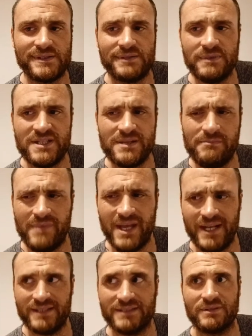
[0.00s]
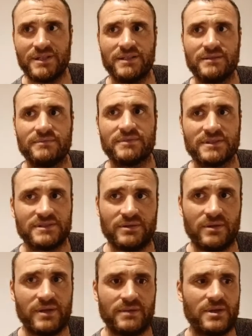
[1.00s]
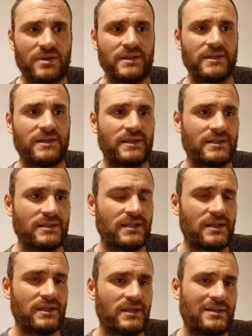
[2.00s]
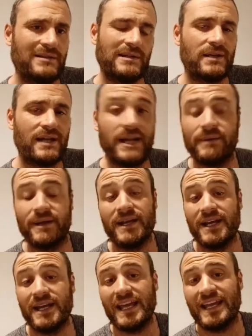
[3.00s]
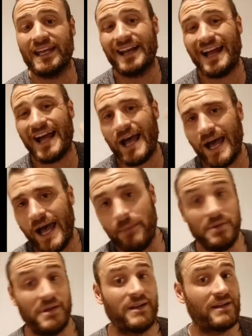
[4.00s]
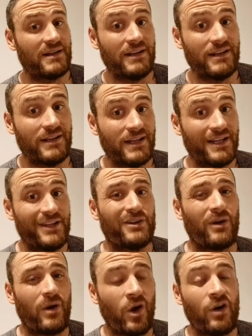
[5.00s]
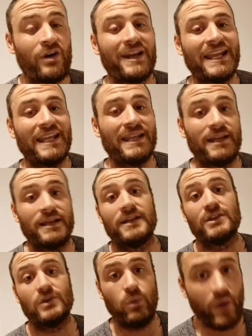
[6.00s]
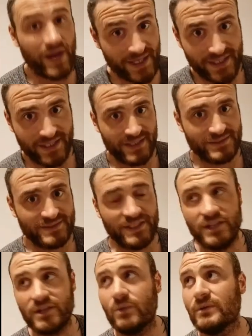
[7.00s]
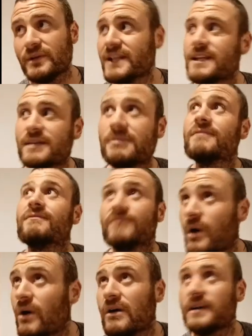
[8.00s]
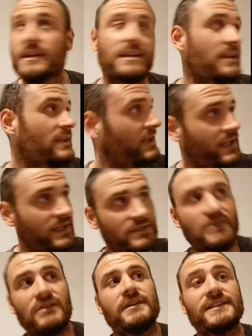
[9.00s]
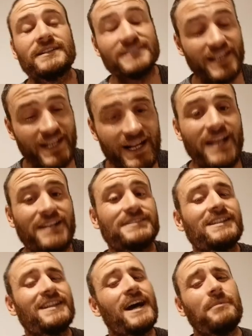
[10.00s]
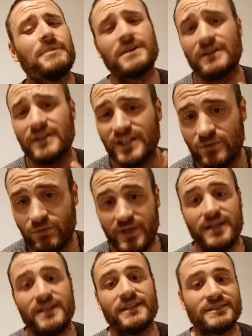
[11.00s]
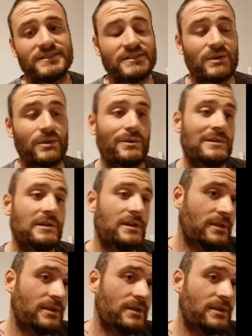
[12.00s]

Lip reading: especially men as well. There's a lot about it. And anyway, it can happen in your early 20s. You don't need to be 40, late 30s. It can actually happen early 20s. So